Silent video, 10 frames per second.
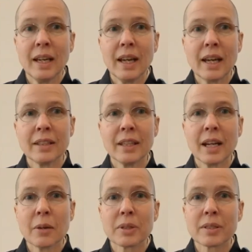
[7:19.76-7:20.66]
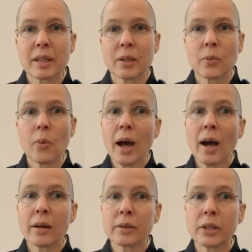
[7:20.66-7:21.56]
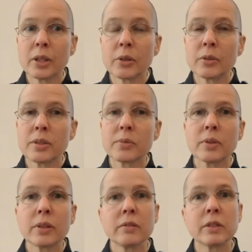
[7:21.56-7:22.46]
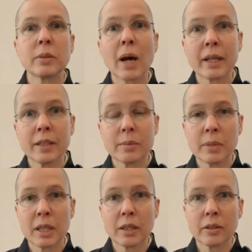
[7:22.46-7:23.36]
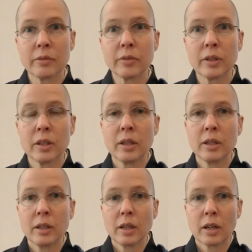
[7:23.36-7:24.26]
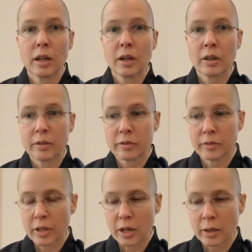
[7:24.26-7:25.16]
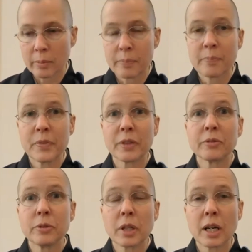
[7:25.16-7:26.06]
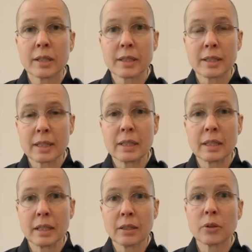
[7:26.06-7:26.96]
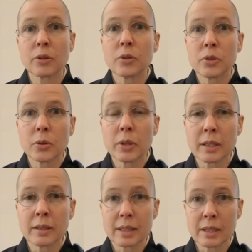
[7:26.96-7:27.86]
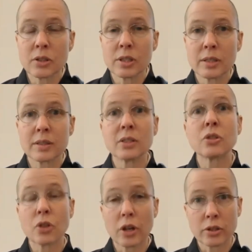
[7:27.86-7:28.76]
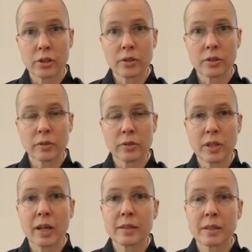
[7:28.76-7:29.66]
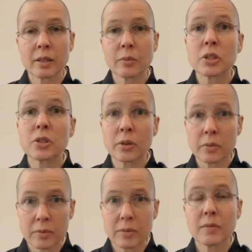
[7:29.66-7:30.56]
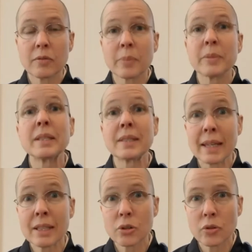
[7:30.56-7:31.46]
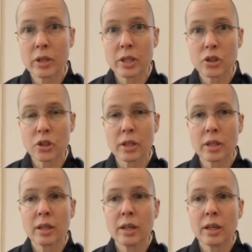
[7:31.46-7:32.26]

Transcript: And then I was like, wow, you know, this really reminds me of the Fukan Zazengi or Dogen Zenji's instructions for Zazen, which are from the Zen tradition.